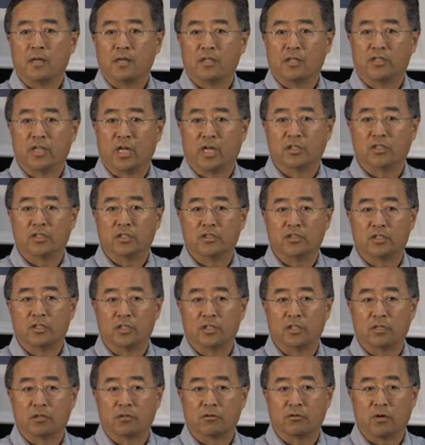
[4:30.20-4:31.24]
delta
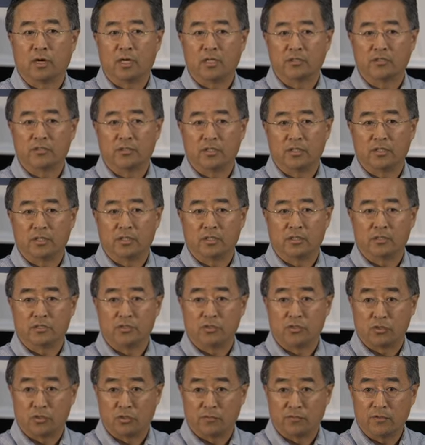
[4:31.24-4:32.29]
T across the
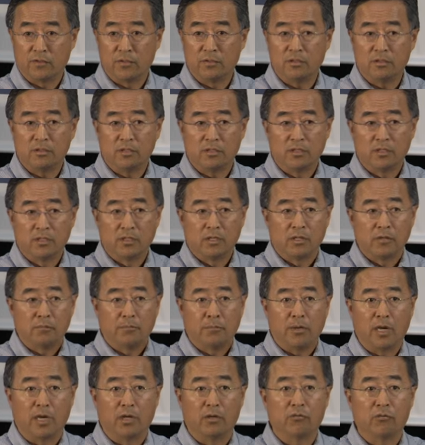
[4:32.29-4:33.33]
servers
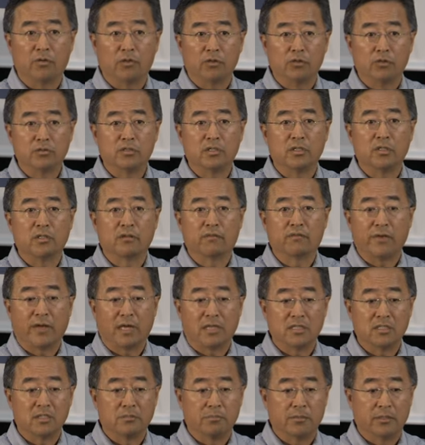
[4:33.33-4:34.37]
by reducing the
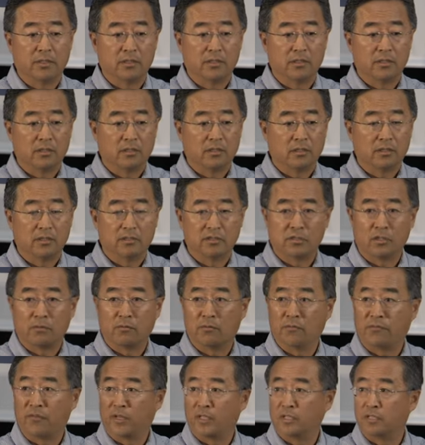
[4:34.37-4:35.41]
fan speed, the server
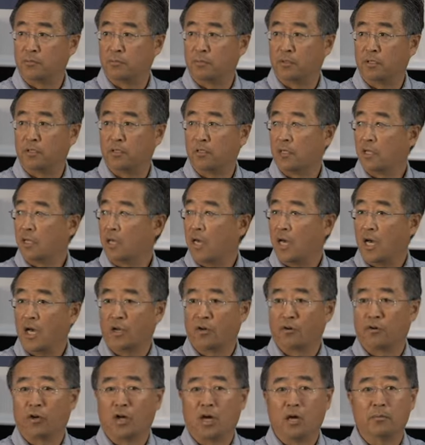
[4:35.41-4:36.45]
fan speed. I
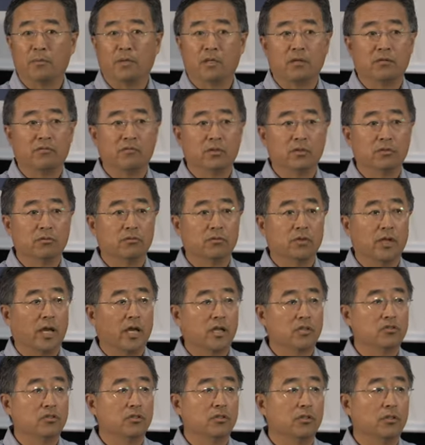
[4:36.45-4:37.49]
don't know how many of you
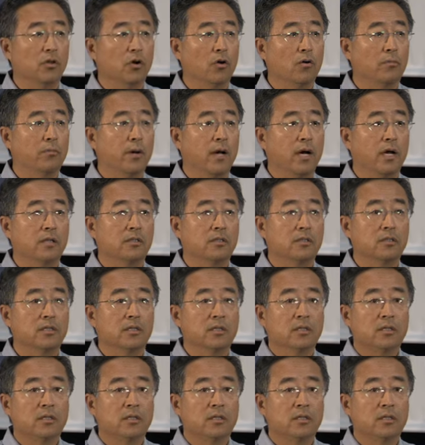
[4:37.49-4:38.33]
actually know about,